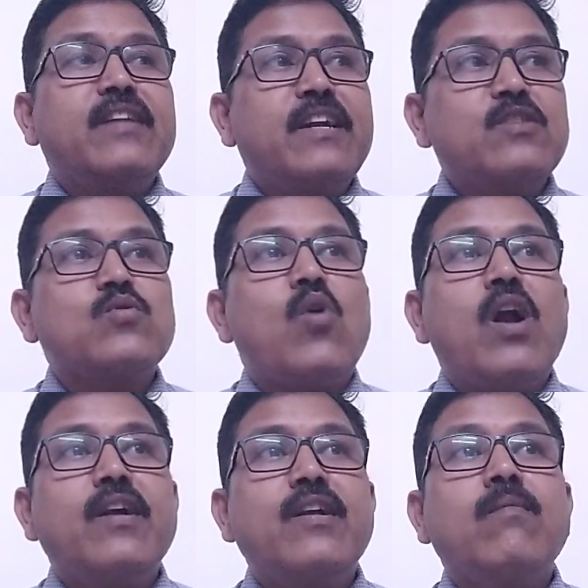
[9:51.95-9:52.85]
that is
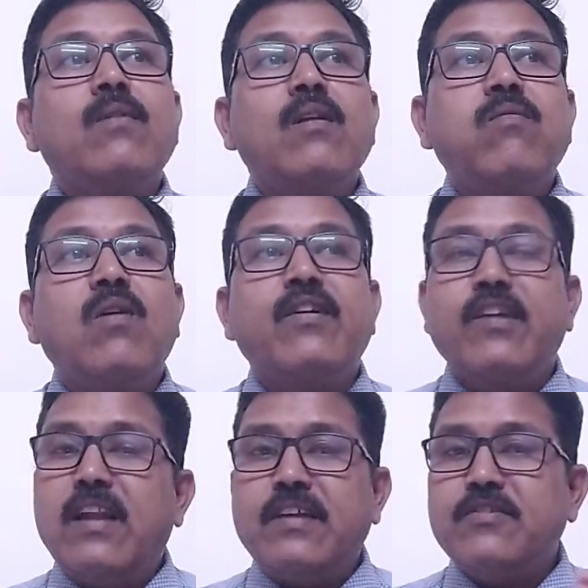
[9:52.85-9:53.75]
called double
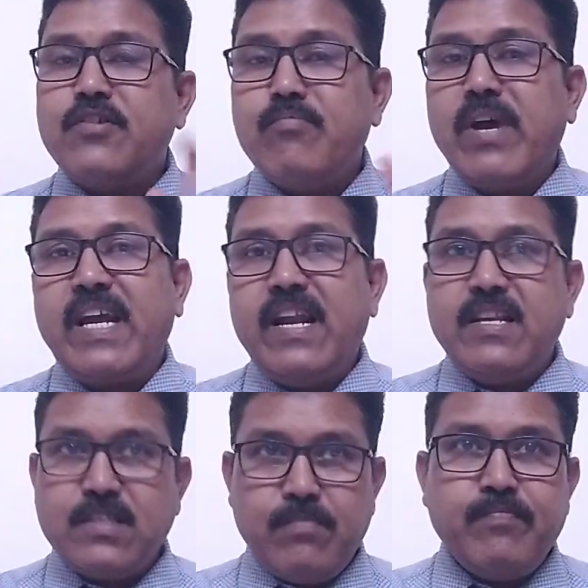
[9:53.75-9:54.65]
fertilization
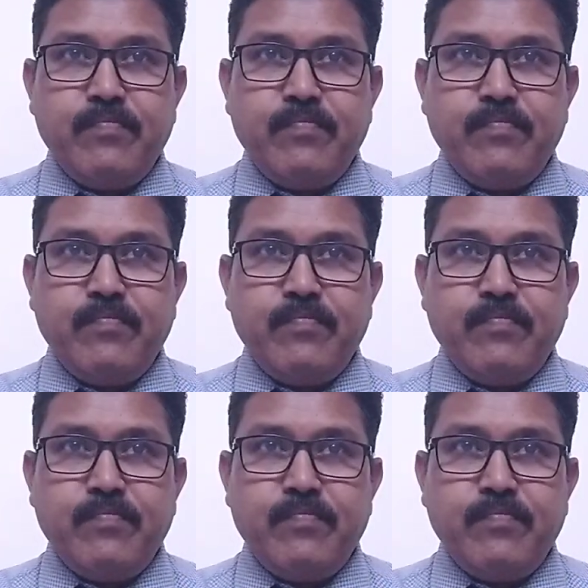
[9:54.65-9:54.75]
mechanism,